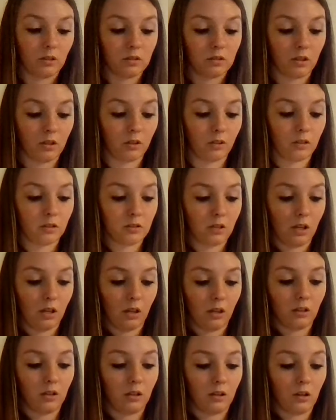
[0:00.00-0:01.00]
this letter is
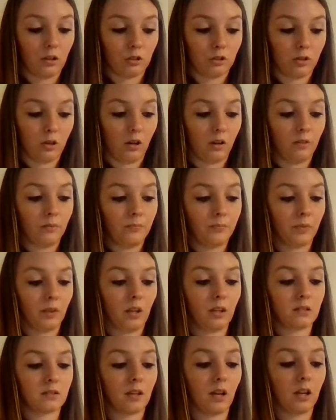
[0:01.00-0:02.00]
saying in a nutshell
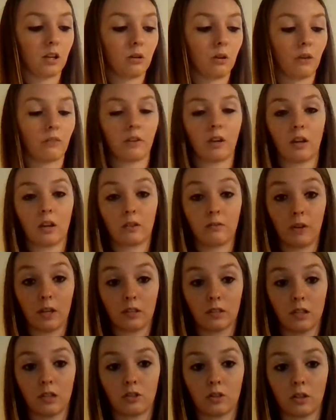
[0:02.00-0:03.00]
is that you have an
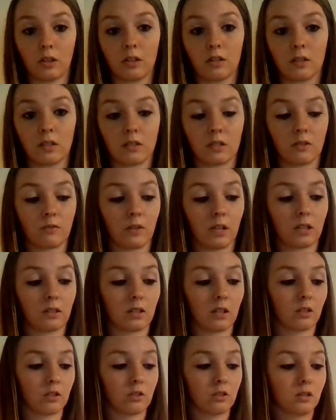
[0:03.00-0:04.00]
advantage and a
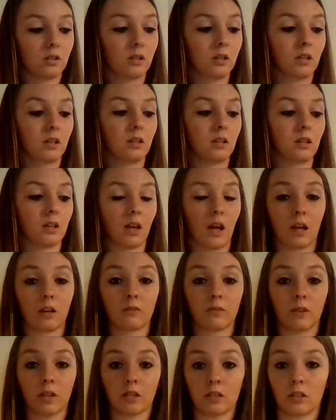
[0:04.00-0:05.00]
disadvantage. The
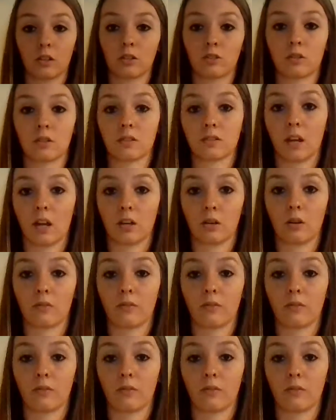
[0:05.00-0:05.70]
advantage is that you